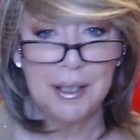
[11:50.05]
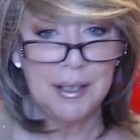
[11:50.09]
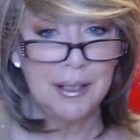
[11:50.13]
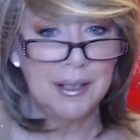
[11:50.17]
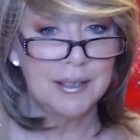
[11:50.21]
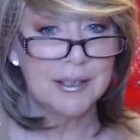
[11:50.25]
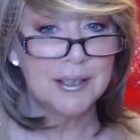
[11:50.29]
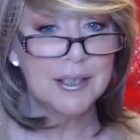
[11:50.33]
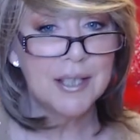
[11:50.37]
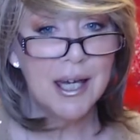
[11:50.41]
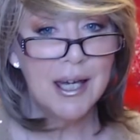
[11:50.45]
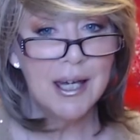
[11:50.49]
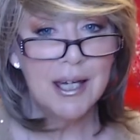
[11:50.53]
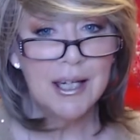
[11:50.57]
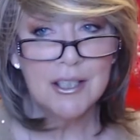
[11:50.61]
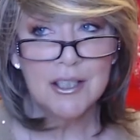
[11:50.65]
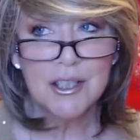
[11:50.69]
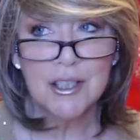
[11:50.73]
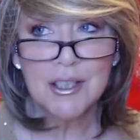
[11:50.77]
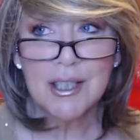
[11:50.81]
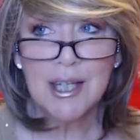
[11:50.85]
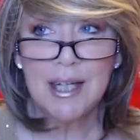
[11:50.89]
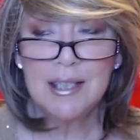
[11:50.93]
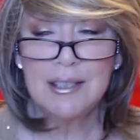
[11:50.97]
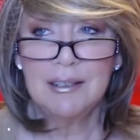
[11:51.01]
and it
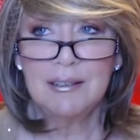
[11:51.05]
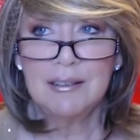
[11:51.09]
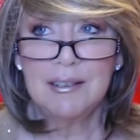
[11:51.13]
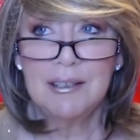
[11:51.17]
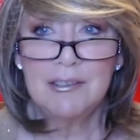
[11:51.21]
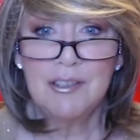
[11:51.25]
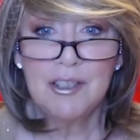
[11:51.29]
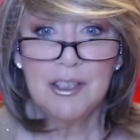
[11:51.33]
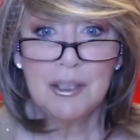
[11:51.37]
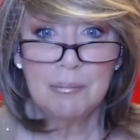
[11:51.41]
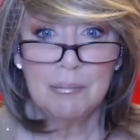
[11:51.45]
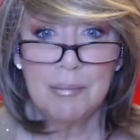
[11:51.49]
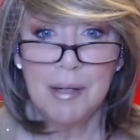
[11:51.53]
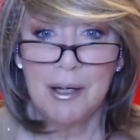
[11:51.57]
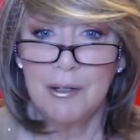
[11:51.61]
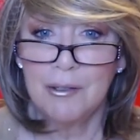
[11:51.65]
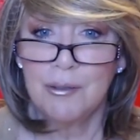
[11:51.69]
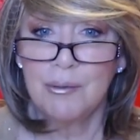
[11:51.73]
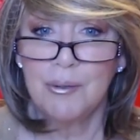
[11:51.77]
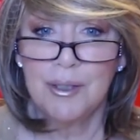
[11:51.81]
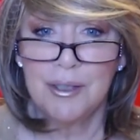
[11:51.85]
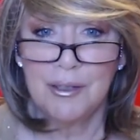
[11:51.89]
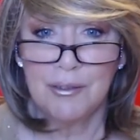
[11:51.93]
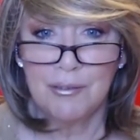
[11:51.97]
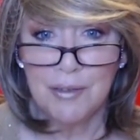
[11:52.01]
just kind of leaves your mouth
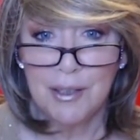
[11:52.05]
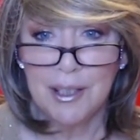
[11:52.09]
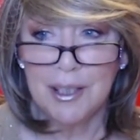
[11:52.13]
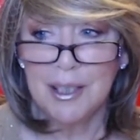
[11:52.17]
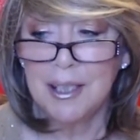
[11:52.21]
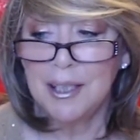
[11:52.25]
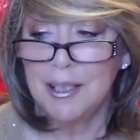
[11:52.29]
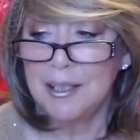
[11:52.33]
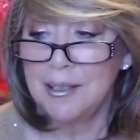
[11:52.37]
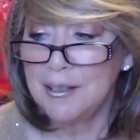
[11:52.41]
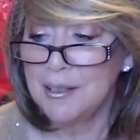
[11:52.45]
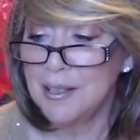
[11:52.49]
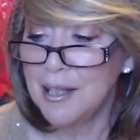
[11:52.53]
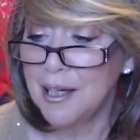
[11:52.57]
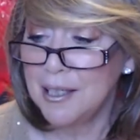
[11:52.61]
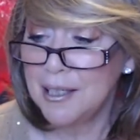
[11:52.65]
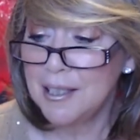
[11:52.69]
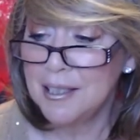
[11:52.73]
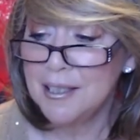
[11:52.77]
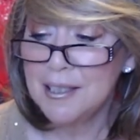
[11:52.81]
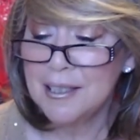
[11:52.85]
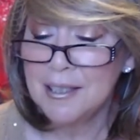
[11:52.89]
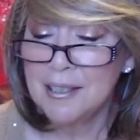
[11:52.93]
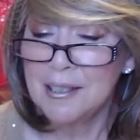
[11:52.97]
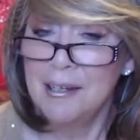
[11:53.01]
with a really
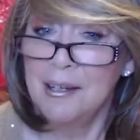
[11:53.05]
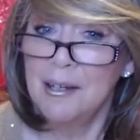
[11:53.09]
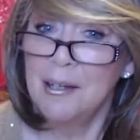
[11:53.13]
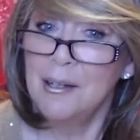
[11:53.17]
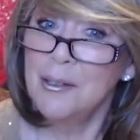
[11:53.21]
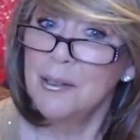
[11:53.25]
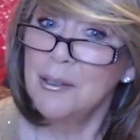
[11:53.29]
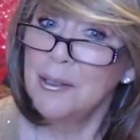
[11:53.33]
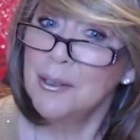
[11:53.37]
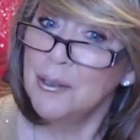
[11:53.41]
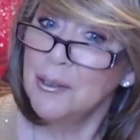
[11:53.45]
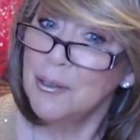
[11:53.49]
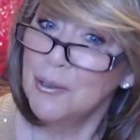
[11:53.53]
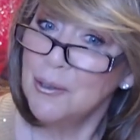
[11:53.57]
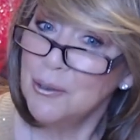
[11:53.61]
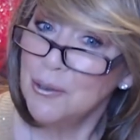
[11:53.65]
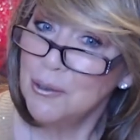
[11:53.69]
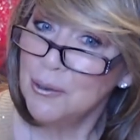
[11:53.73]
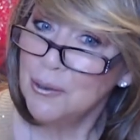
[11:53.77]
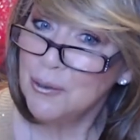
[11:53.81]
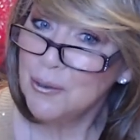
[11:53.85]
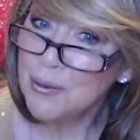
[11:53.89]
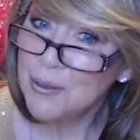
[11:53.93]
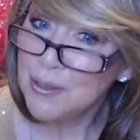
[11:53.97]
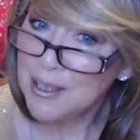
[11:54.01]
nice,
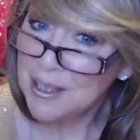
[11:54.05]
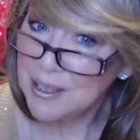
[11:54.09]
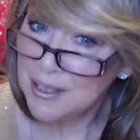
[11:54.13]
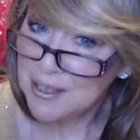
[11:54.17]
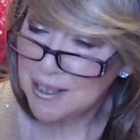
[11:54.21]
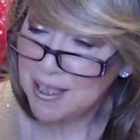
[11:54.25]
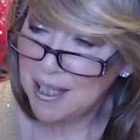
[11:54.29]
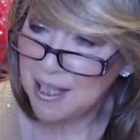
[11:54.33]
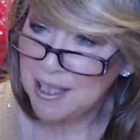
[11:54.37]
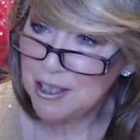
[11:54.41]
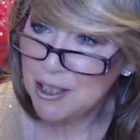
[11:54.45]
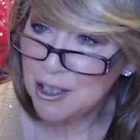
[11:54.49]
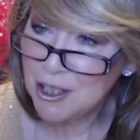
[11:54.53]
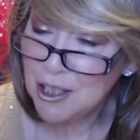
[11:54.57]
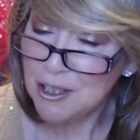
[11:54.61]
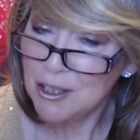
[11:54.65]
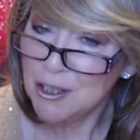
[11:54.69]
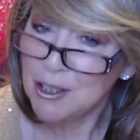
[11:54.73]
cool sensation.